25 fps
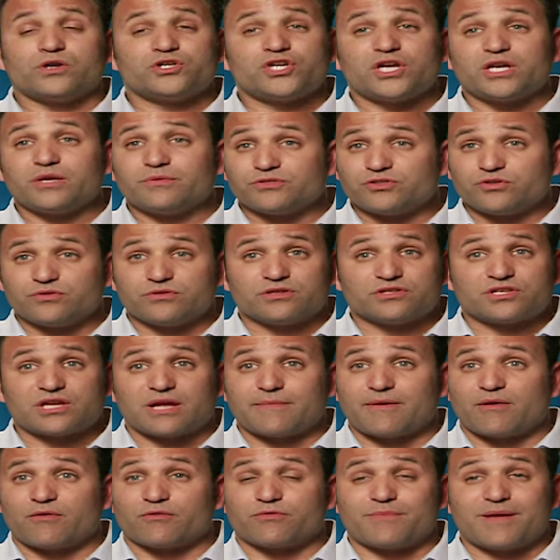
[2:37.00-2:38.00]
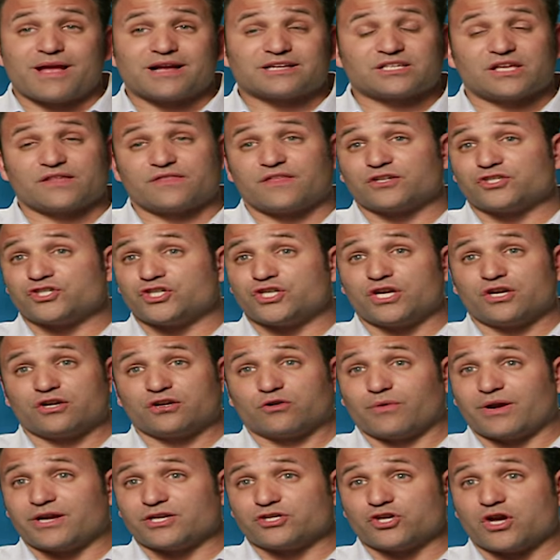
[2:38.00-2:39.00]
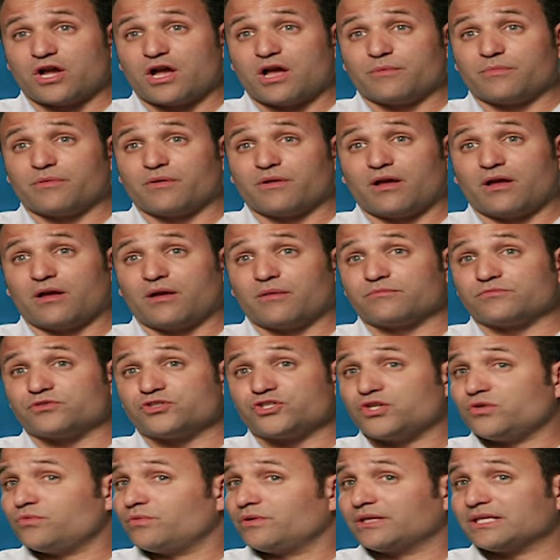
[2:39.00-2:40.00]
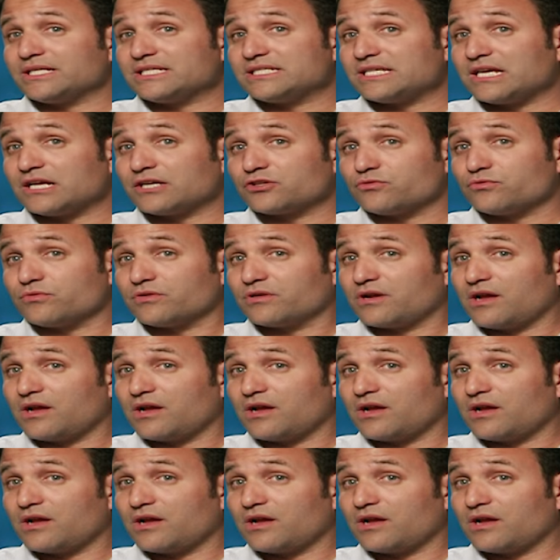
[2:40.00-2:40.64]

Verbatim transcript: When Jenny was doing the timeout with Max, I thought she did a great job. Um, she really stuck to her